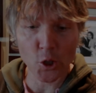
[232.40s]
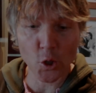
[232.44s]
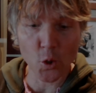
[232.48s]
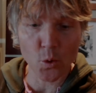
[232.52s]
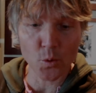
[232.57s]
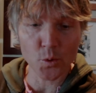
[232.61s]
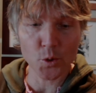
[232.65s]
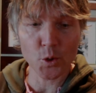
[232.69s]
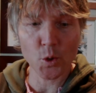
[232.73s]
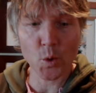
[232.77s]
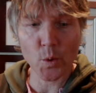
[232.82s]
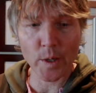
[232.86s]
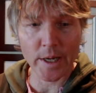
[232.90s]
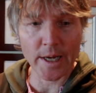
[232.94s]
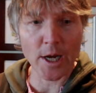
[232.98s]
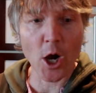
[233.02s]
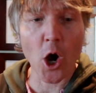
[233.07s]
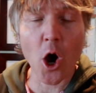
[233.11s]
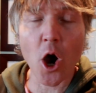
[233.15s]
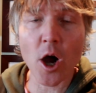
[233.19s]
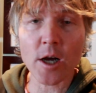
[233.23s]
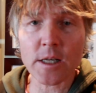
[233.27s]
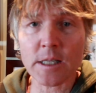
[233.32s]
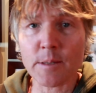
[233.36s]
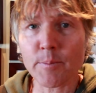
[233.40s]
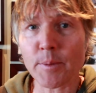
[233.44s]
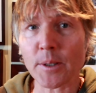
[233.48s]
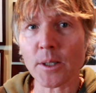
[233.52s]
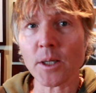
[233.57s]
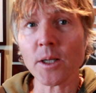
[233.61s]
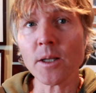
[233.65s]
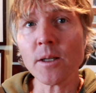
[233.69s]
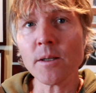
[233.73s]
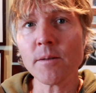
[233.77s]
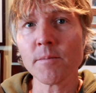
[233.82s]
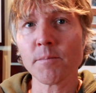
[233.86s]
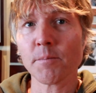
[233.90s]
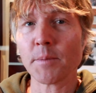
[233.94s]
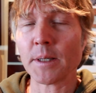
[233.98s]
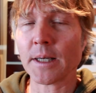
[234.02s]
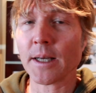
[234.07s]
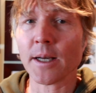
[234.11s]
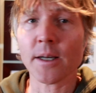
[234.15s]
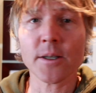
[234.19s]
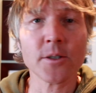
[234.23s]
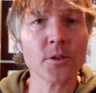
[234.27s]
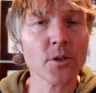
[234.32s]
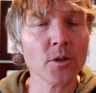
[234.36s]
to go into a hospital
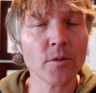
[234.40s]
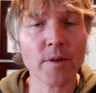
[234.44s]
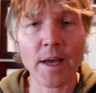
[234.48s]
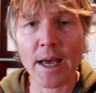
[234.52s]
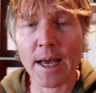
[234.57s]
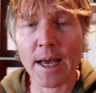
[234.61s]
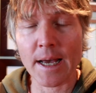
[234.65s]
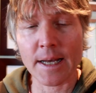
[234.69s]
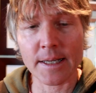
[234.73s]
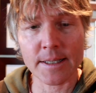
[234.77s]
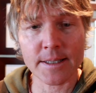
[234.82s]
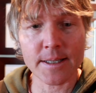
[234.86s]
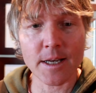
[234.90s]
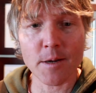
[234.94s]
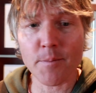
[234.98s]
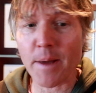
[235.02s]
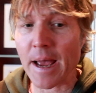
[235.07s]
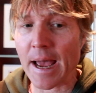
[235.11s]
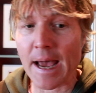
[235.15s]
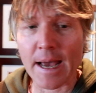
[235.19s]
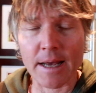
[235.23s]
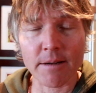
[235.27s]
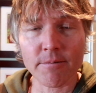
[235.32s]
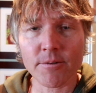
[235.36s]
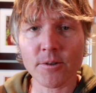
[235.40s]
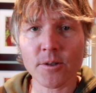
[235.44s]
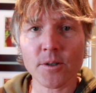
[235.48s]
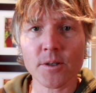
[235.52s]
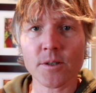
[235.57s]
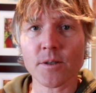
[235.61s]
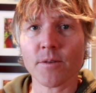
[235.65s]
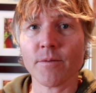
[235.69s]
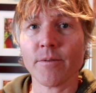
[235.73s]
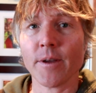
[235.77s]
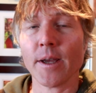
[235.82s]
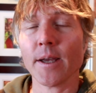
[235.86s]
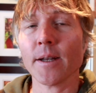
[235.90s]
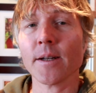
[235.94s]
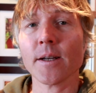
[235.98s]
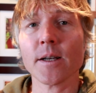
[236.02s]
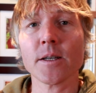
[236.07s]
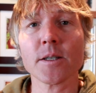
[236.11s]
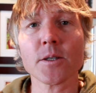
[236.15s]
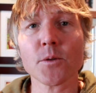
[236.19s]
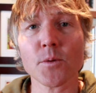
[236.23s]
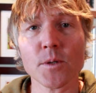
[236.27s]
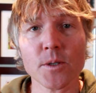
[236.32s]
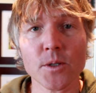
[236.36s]
because you've had some adverse event
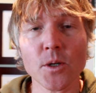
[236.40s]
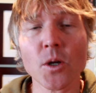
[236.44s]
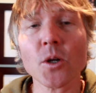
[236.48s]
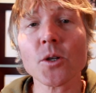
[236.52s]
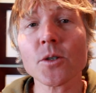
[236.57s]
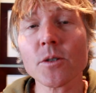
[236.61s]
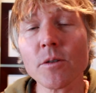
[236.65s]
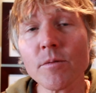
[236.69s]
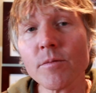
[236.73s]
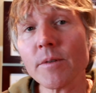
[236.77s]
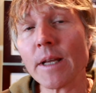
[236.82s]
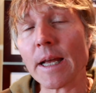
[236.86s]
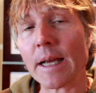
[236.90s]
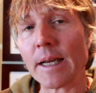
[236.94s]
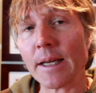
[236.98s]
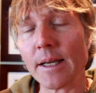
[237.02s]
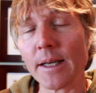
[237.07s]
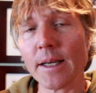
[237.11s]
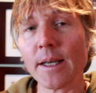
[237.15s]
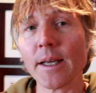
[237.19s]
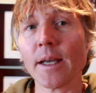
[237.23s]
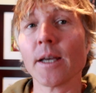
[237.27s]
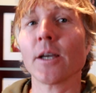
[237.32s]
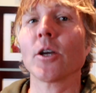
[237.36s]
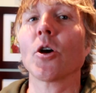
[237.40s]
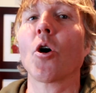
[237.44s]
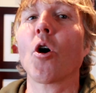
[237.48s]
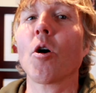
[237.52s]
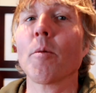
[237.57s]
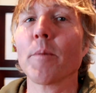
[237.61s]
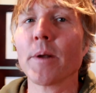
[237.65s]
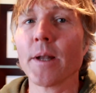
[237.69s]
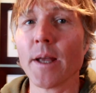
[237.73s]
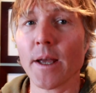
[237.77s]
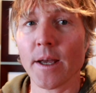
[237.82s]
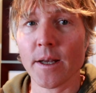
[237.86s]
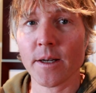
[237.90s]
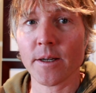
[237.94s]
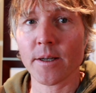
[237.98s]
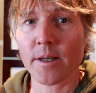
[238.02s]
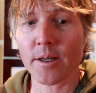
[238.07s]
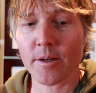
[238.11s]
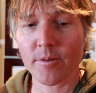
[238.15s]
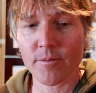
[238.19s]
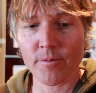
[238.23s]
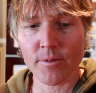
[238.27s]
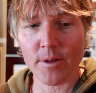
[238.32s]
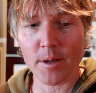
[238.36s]
as a result of taking a common
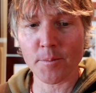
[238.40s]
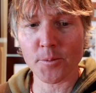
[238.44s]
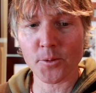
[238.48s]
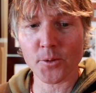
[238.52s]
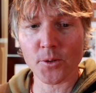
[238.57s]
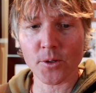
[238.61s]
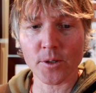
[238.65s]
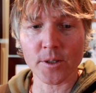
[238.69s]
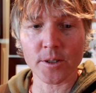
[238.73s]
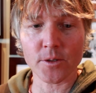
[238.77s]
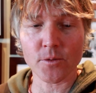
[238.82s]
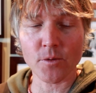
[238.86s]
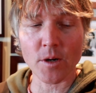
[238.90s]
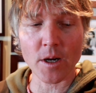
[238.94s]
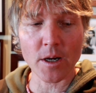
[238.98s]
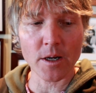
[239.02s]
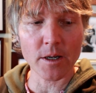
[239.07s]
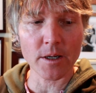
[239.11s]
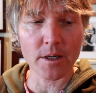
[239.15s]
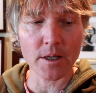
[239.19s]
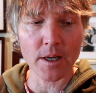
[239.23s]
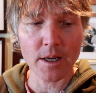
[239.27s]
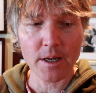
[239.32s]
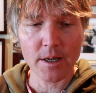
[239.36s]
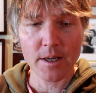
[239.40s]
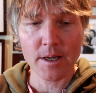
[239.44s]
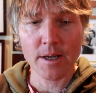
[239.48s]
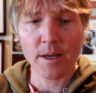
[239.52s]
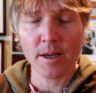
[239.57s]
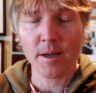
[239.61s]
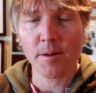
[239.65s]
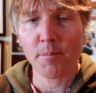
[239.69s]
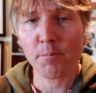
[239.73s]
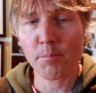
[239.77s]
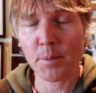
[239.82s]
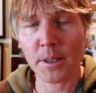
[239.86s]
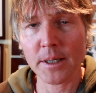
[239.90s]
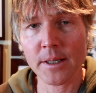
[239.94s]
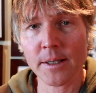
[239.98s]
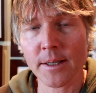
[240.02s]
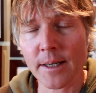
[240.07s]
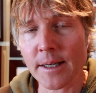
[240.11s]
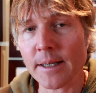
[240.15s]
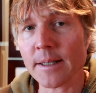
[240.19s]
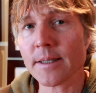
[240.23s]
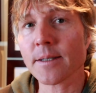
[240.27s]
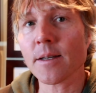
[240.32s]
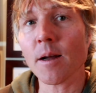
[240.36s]
anti-inflammatory drug, be it
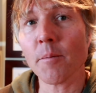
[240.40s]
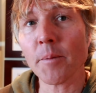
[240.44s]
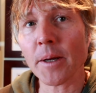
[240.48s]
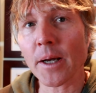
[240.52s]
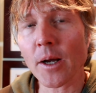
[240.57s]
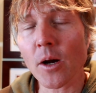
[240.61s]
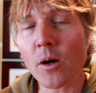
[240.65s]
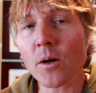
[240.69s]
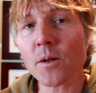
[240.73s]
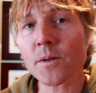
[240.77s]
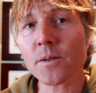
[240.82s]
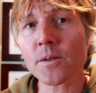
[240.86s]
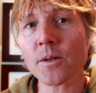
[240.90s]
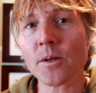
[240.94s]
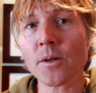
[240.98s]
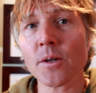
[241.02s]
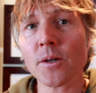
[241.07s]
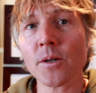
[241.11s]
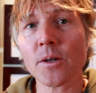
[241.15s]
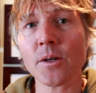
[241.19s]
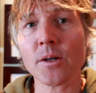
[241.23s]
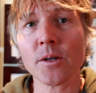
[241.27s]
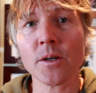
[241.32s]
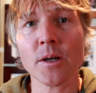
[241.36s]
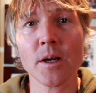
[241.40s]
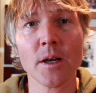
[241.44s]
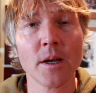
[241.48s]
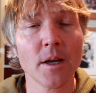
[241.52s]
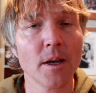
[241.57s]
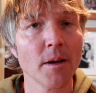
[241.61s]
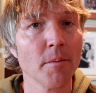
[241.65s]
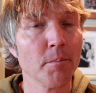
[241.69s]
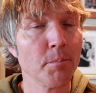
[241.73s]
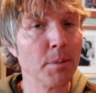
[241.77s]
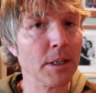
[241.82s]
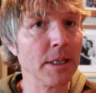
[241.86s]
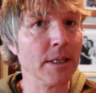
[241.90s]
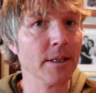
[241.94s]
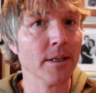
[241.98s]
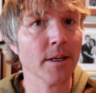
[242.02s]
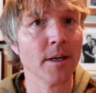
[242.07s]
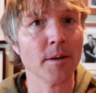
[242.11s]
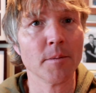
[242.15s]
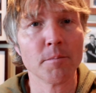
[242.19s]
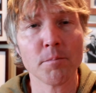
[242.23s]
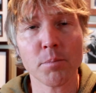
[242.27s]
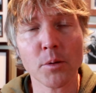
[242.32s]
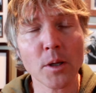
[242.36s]
a stomach ulcer, be it
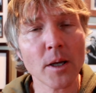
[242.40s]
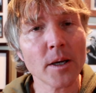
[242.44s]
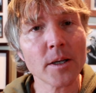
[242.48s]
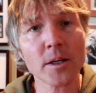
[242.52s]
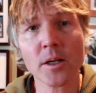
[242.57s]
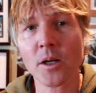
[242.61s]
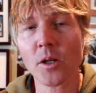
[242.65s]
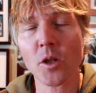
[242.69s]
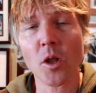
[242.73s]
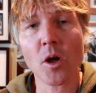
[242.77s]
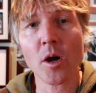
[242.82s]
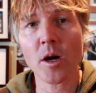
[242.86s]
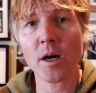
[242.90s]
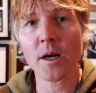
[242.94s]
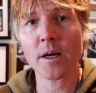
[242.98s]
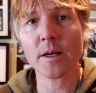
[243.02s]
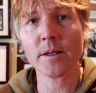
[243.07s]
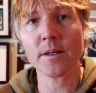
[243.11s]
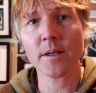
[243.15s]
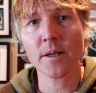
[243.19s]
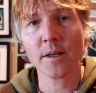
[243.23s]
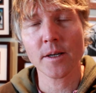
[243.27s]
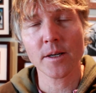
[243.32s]
a blood clot,